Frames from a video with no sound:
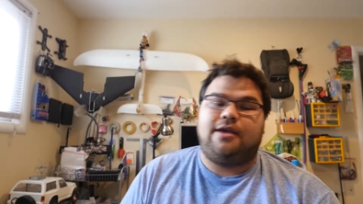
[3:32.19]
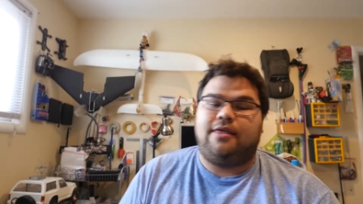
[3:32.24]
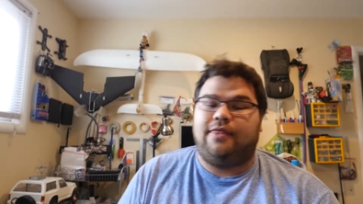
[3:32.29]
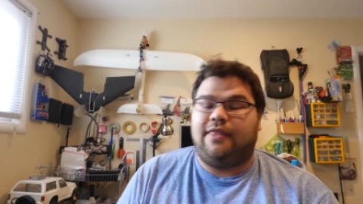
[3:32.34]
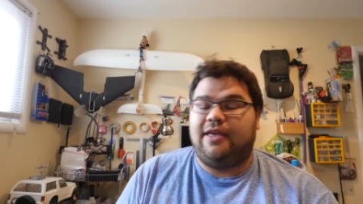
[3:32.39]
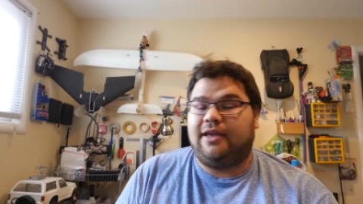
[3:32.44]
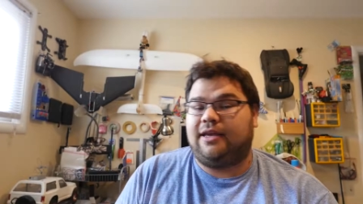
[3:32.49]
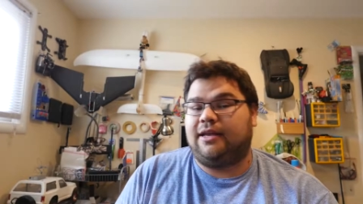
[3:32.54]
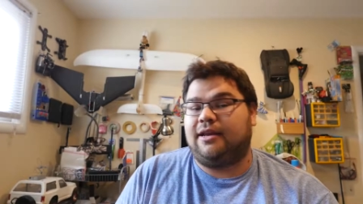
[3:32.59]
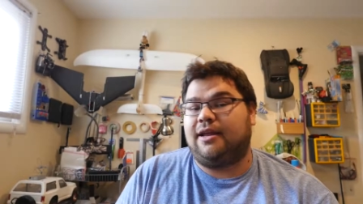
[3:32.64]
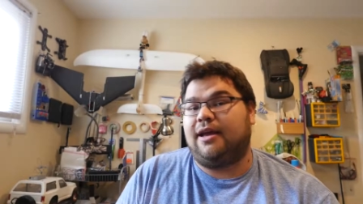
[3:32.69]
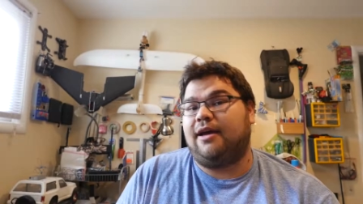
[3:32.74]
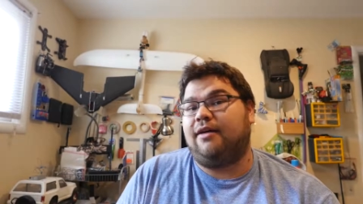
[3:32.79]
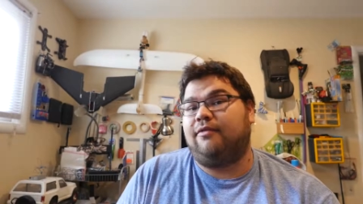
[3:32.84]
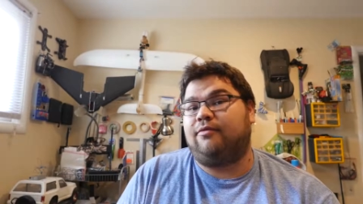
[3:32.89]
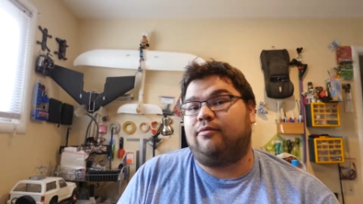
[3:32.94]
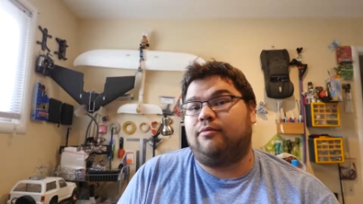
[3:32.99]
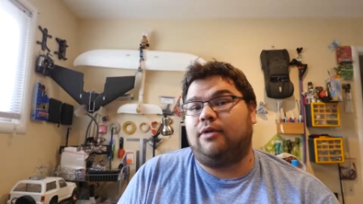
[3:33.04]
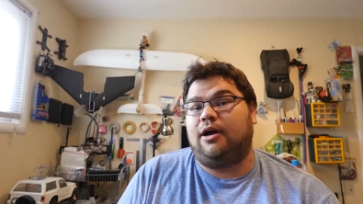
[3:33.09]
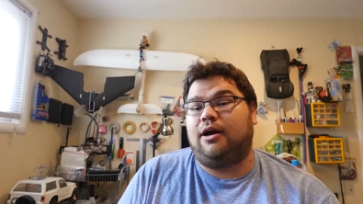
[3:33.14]
They can
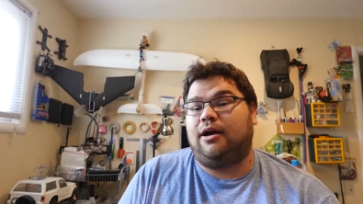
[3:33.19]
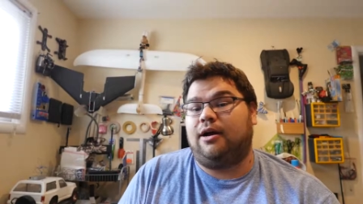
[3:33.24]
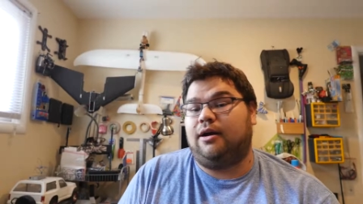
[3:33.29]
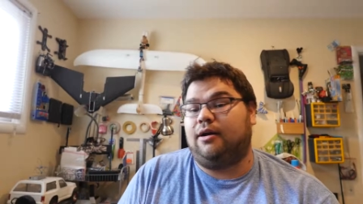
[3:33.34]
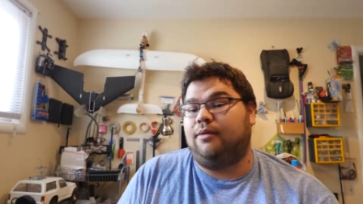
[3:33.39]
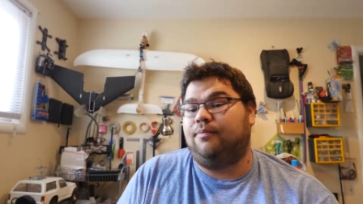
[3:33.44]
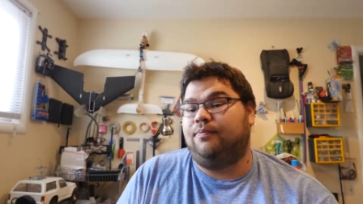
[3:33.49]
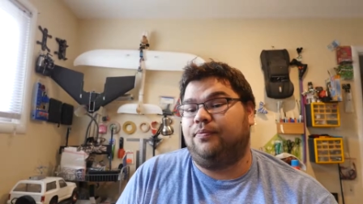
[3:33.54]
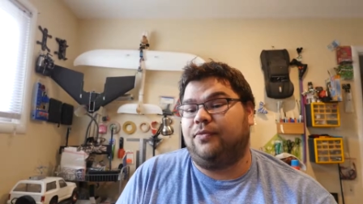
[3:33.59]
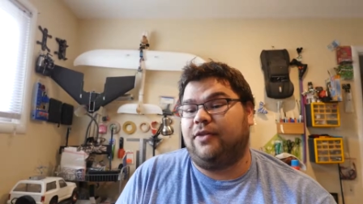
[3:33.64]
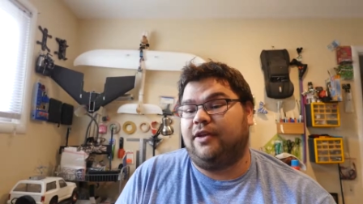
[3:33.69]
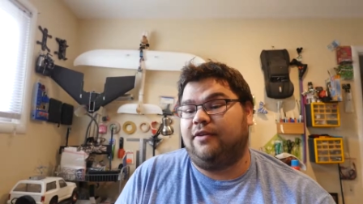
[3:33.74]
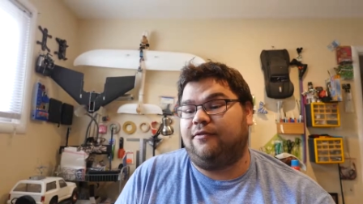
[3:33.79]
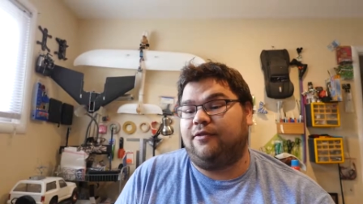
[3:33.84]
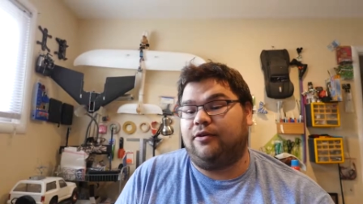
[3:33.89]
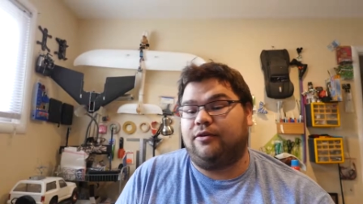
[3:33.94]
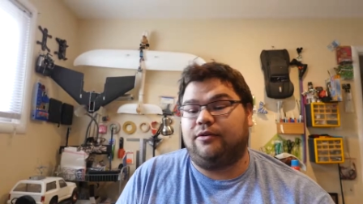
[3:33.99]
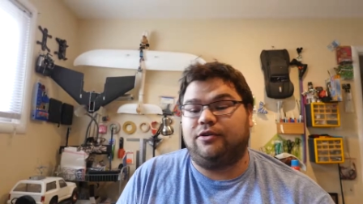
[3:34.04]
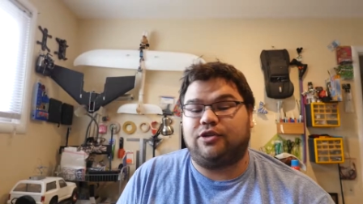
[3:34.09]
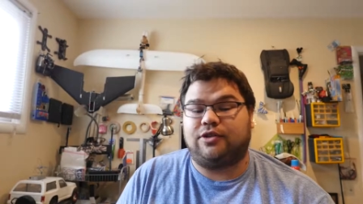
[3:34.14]
have, um, if
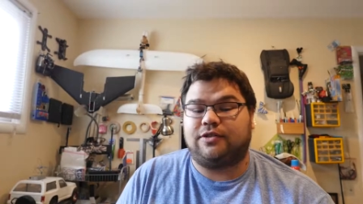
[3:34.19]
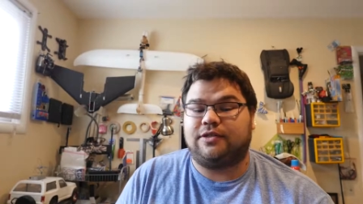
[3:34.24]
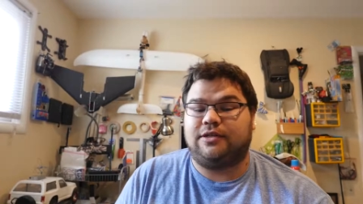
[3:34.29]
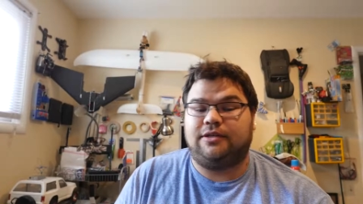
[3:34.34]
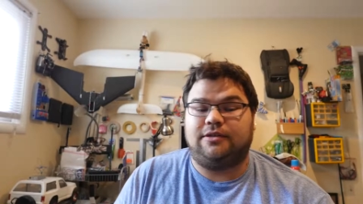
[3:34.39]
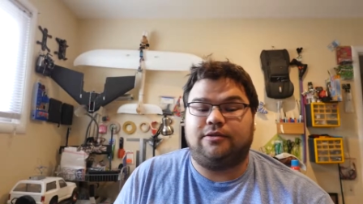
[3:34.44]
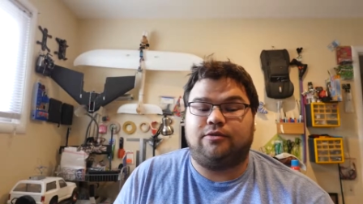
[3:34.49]
you're just a